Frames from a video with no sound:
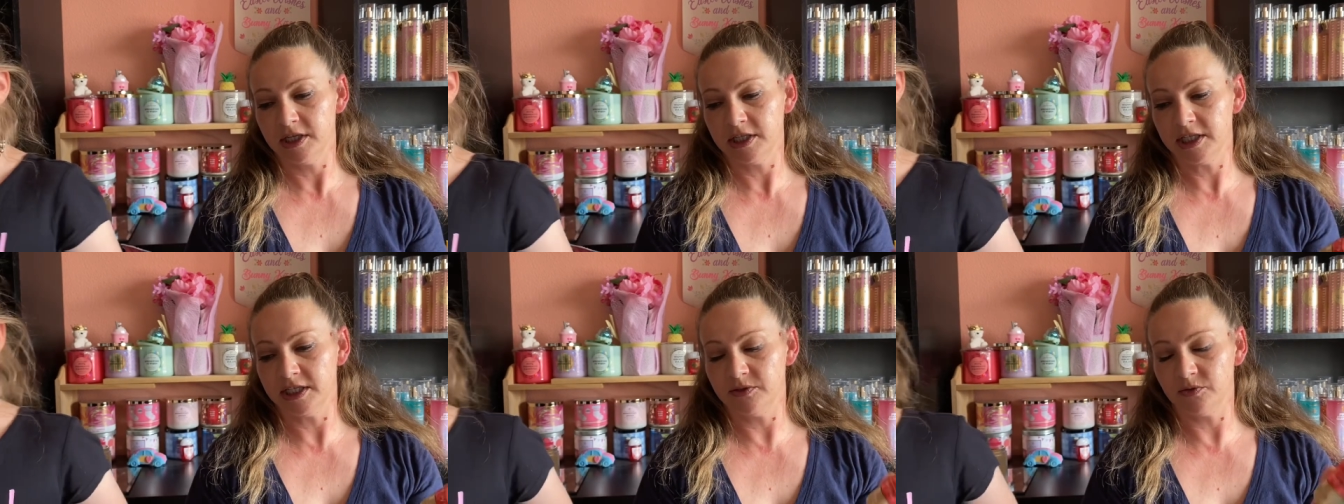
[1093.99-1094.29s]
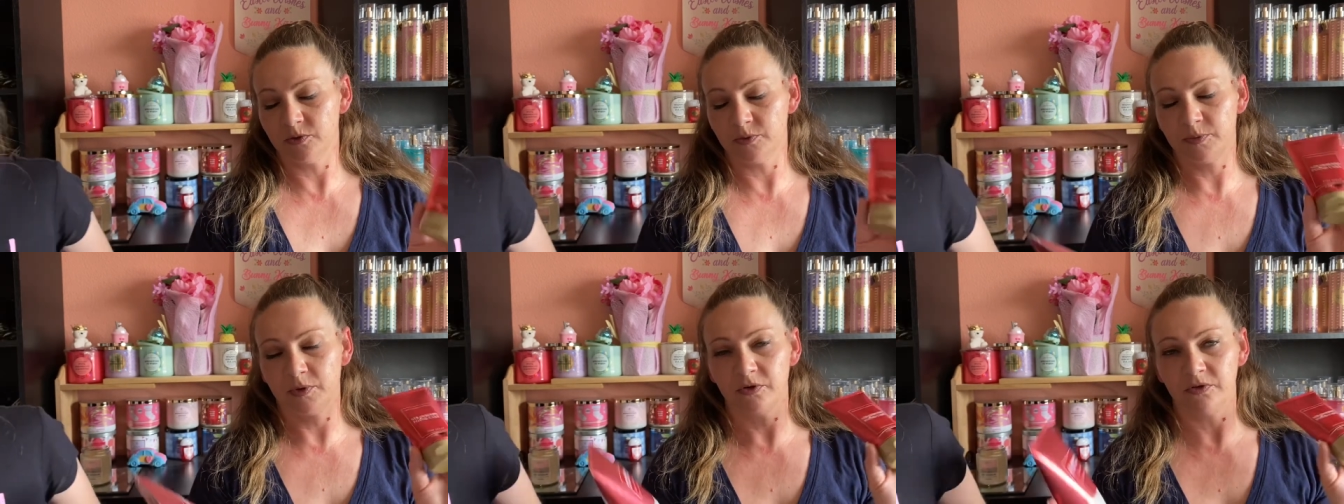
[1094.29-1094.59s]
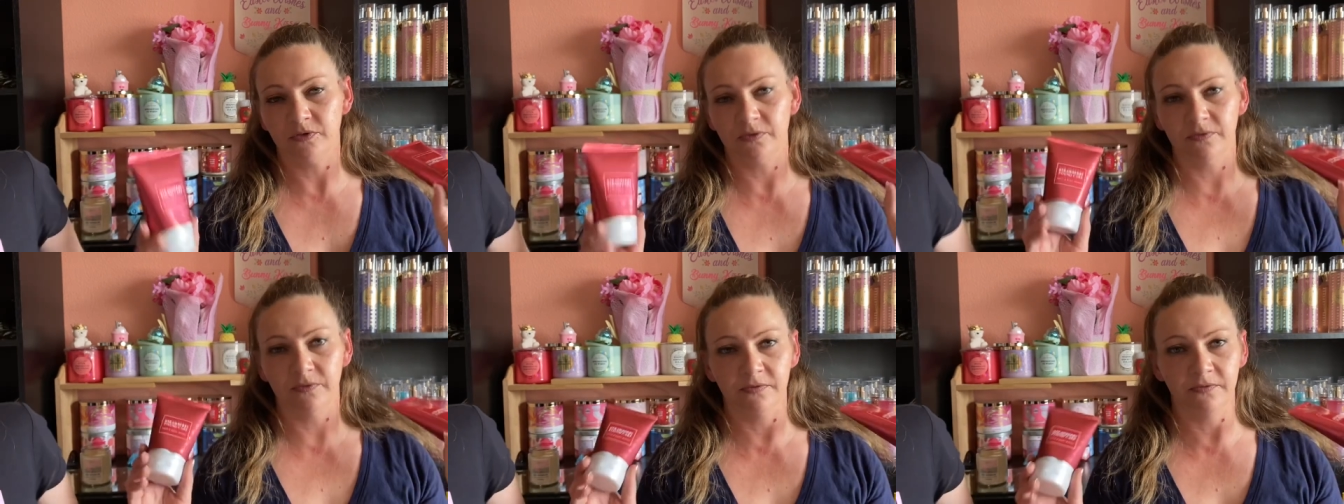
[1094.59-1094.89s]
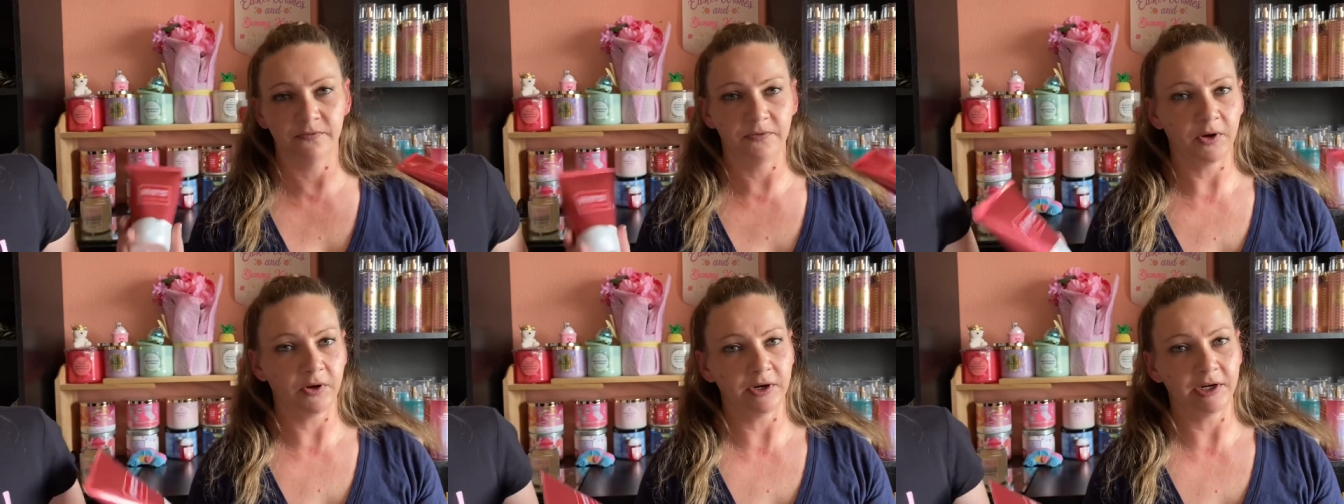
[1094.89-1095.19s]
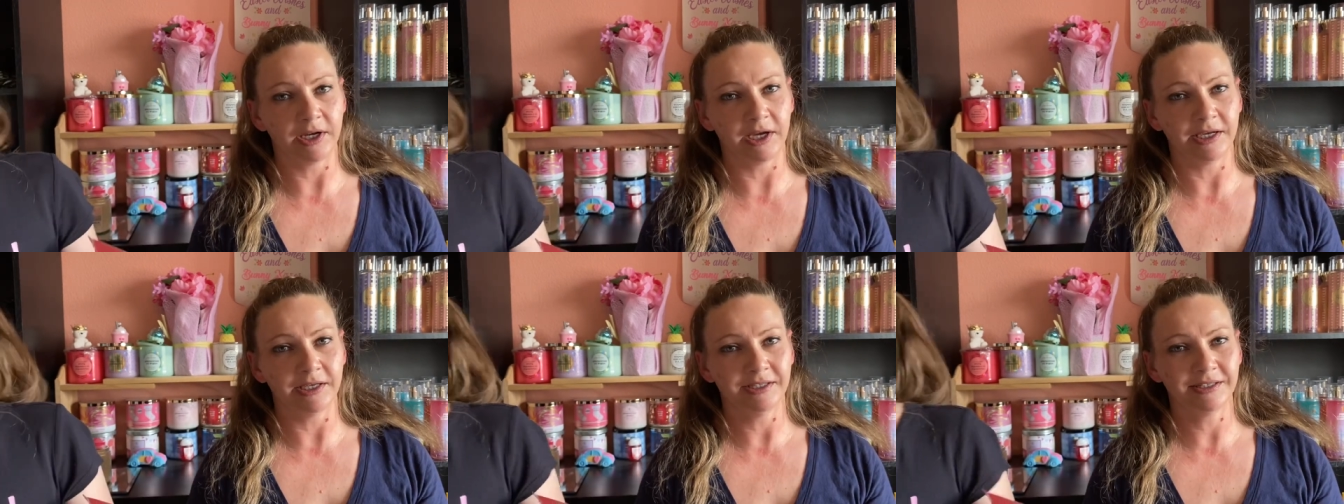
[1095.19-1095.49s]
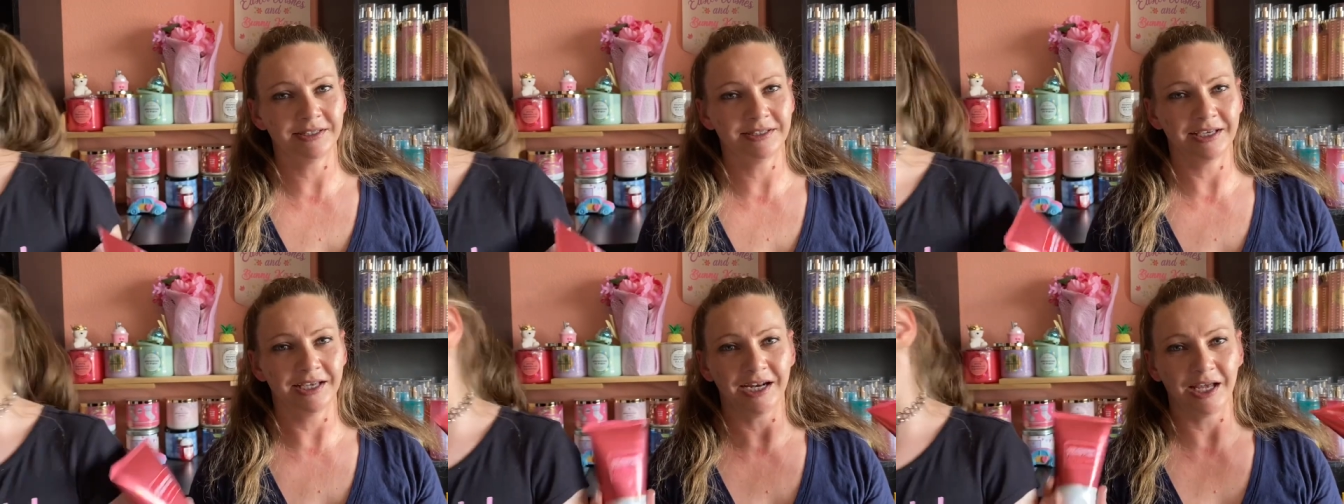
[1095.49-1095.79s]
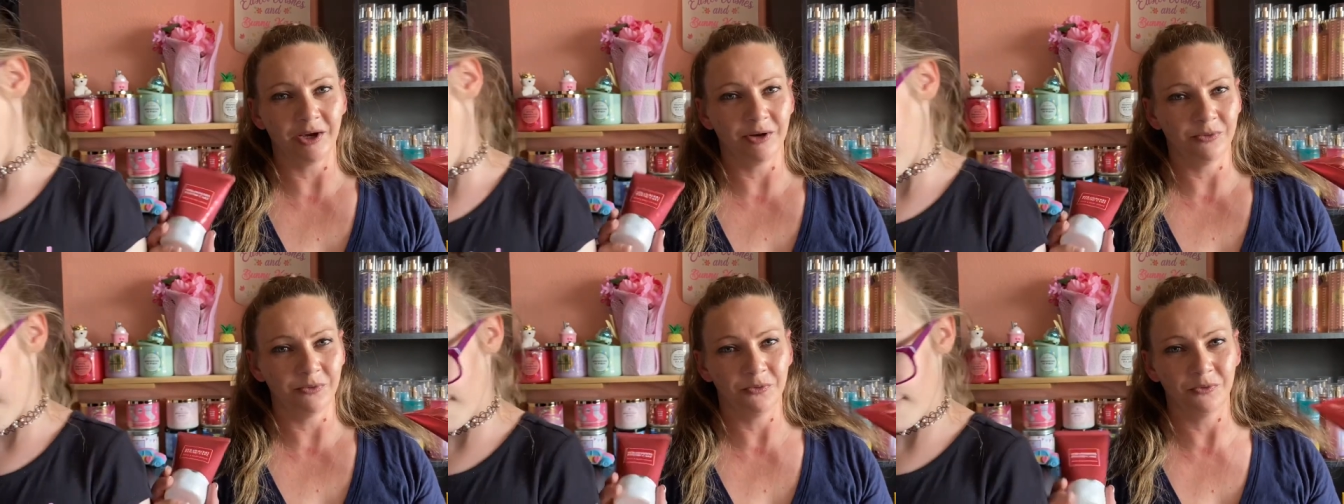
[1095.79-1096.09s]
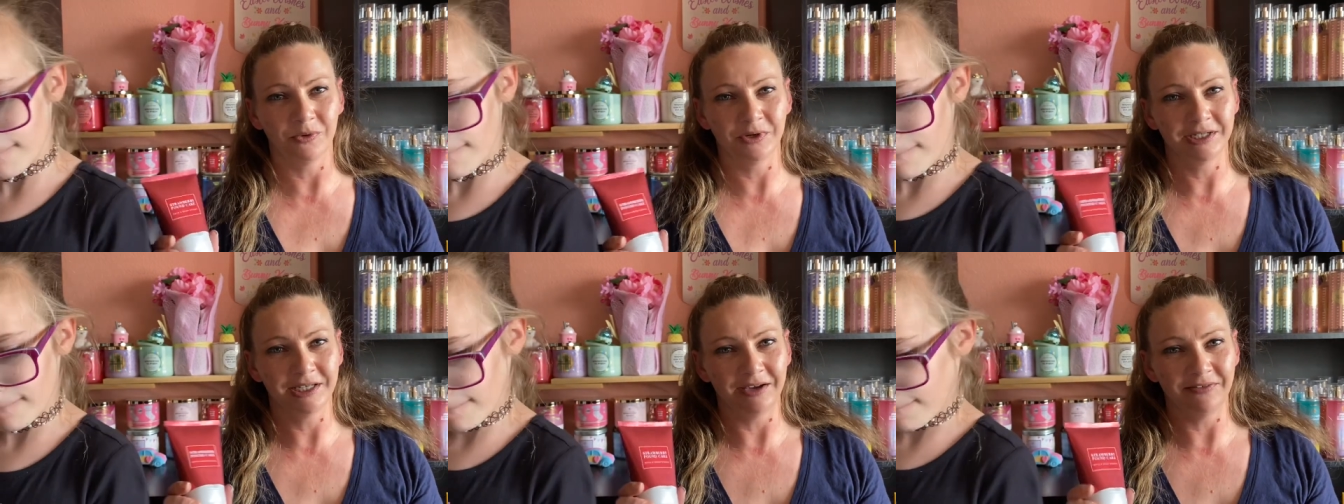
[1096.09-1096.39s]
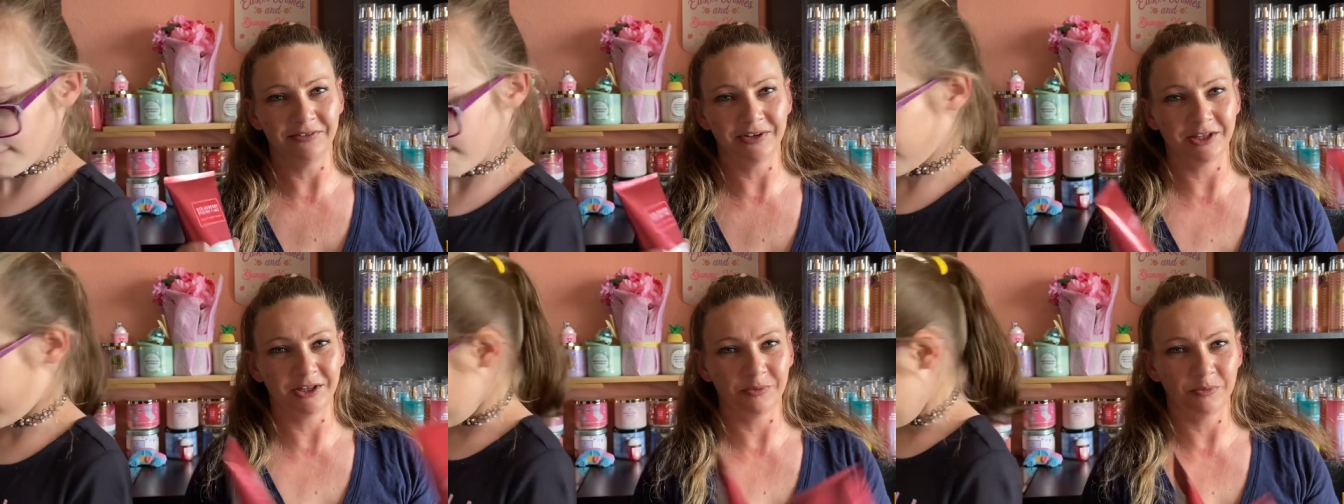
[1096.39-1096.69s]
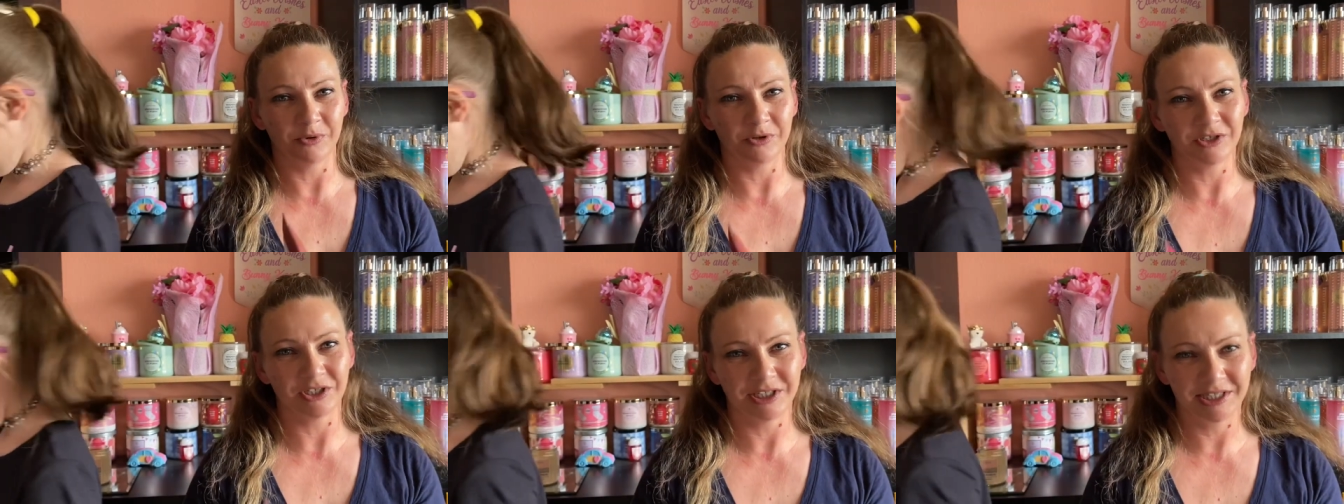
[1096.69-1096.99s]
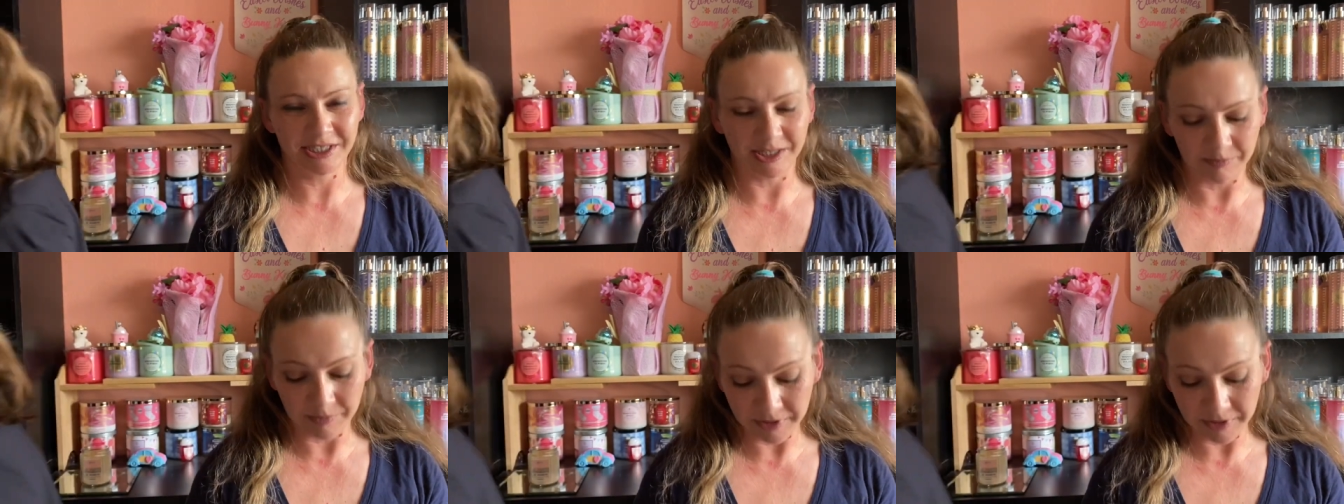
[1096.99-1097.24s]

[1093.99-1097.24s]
These were both very nice, and I would definitely purchase them